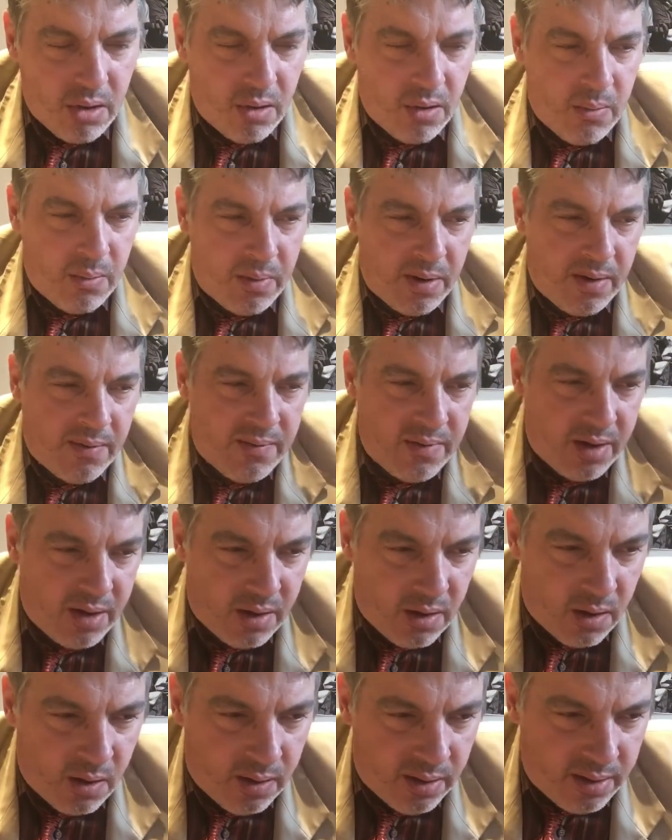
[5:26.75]
or whatever you
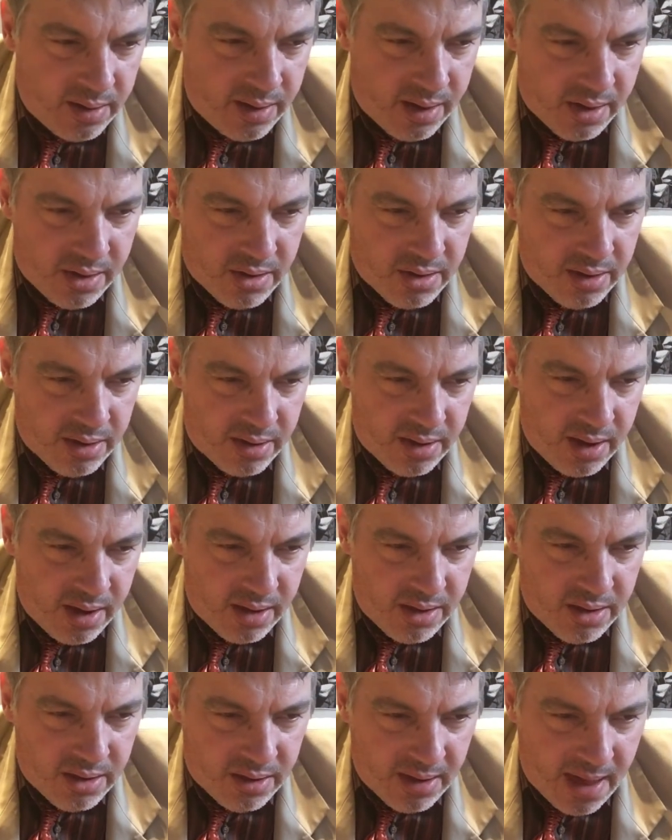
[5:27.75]
call it, it's
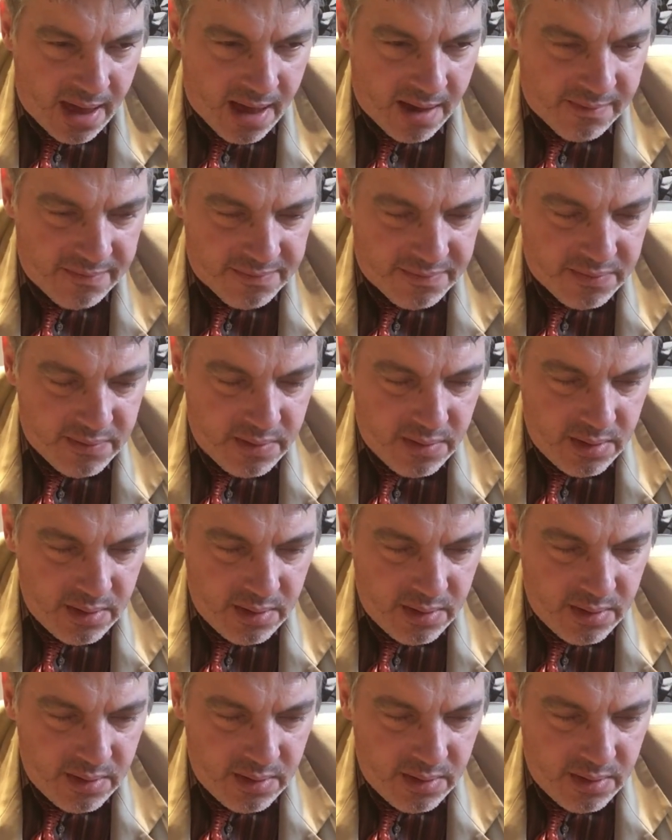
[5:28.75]
in F,